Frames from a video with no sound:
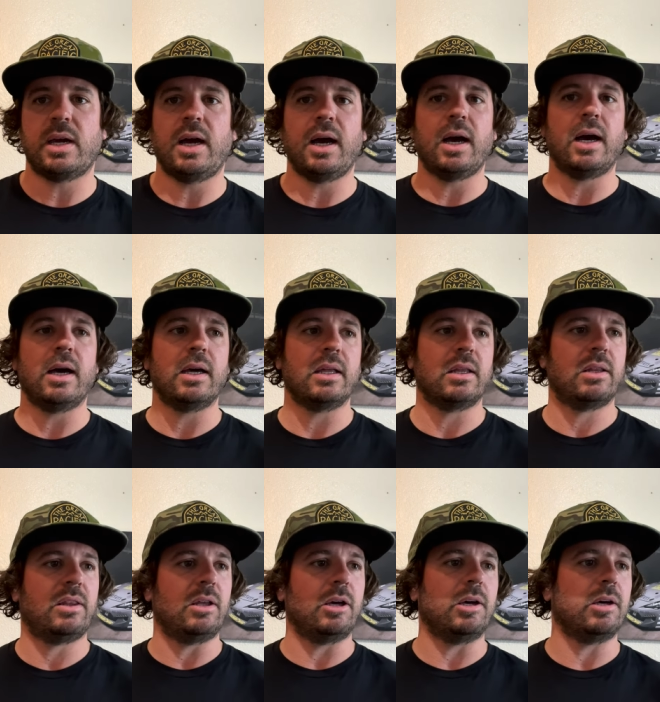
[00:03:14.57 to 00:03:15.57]
uh,
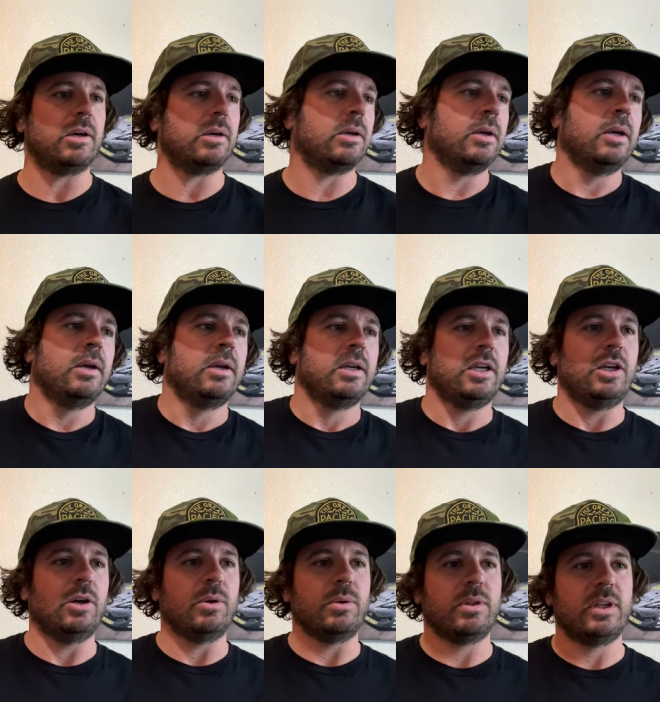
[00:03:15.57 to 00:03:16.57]
the, you
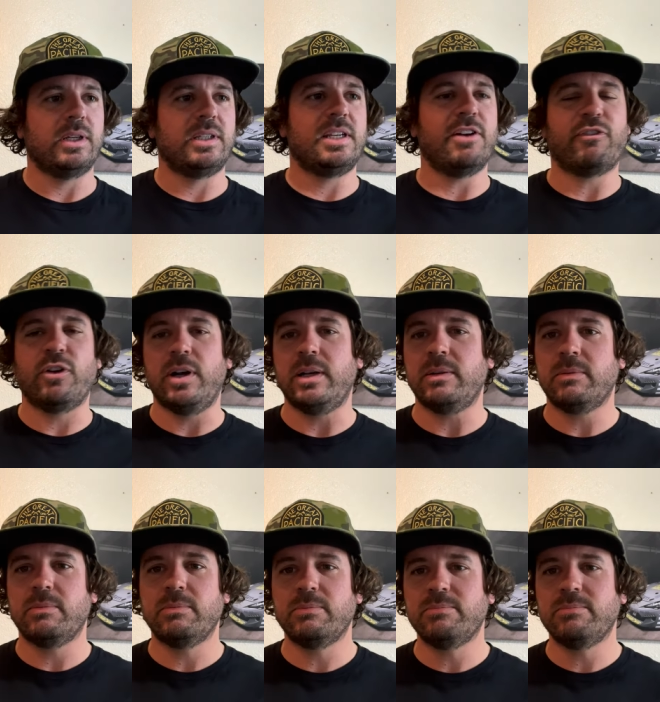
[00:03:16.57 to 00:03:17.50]
know, the different